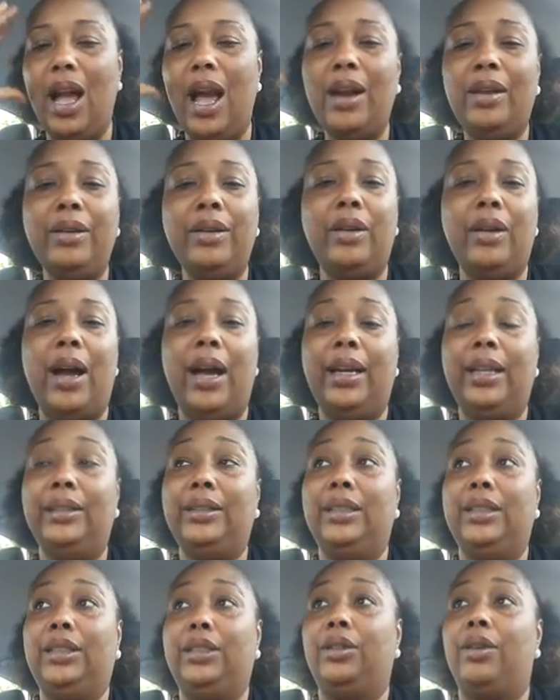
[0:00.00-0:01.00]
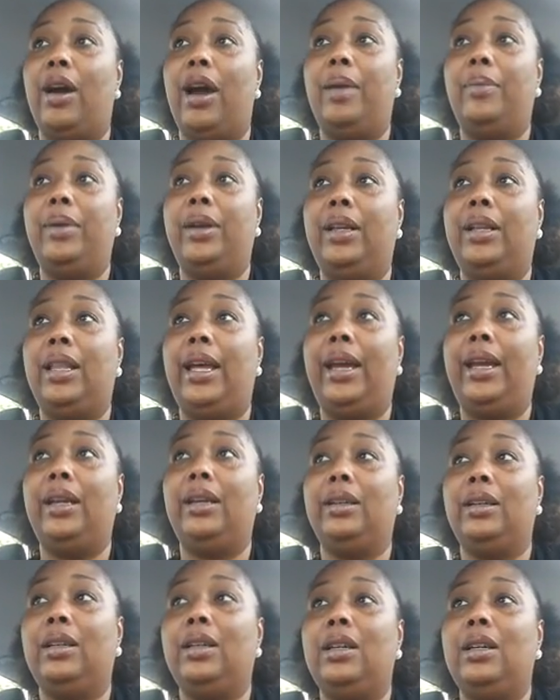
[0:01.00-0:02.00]
don't know how to describe it.
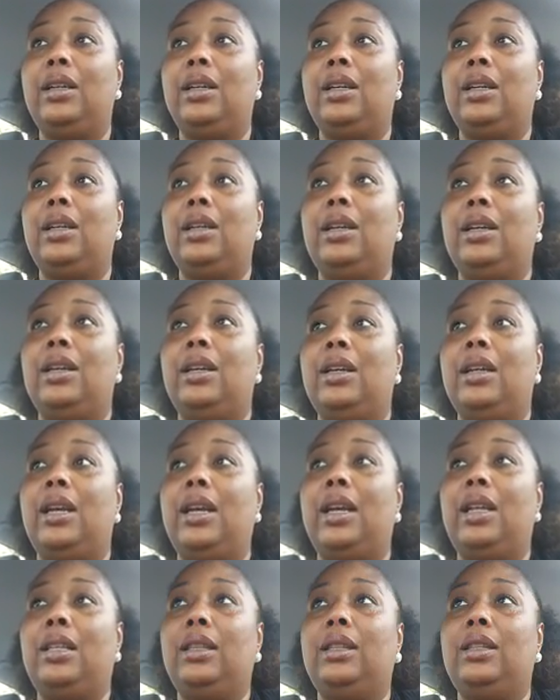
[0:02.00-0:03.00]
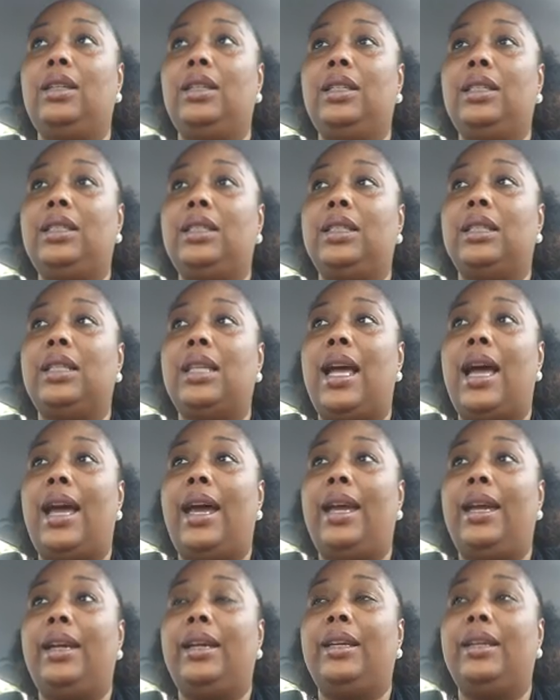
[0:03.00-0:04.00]
Like, it looks
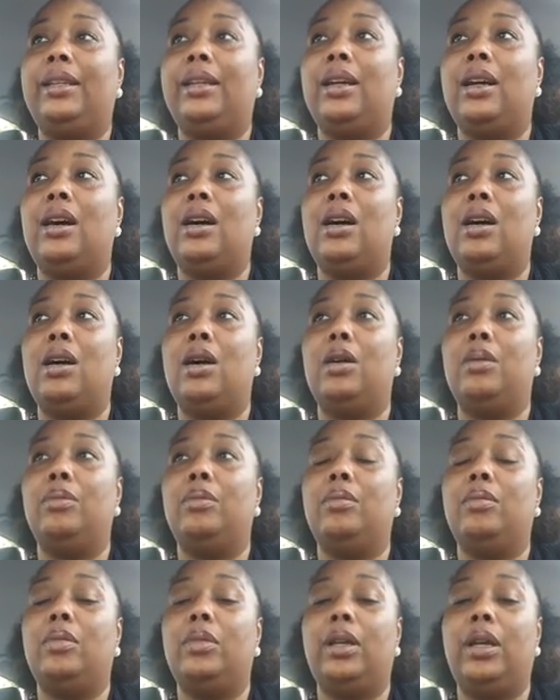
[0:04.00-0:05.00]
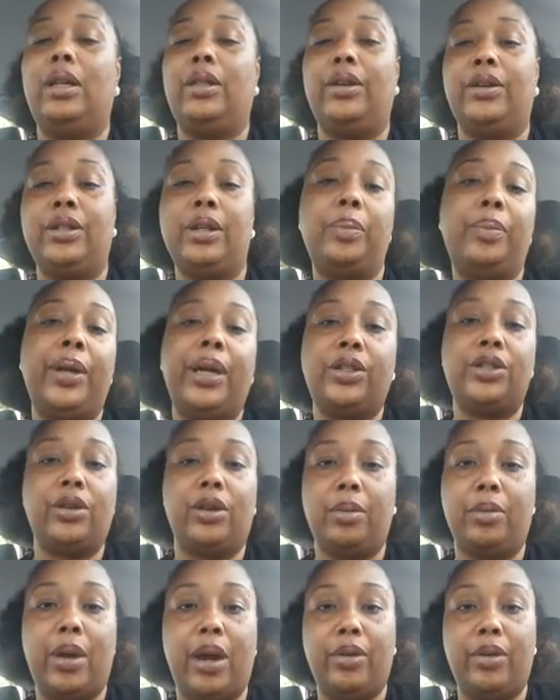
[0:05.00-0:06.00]
like there's a
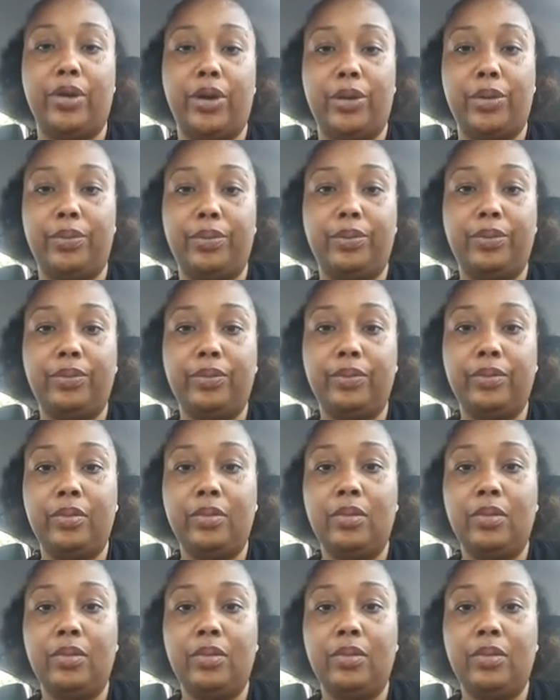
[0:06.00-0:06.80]
picture in my room,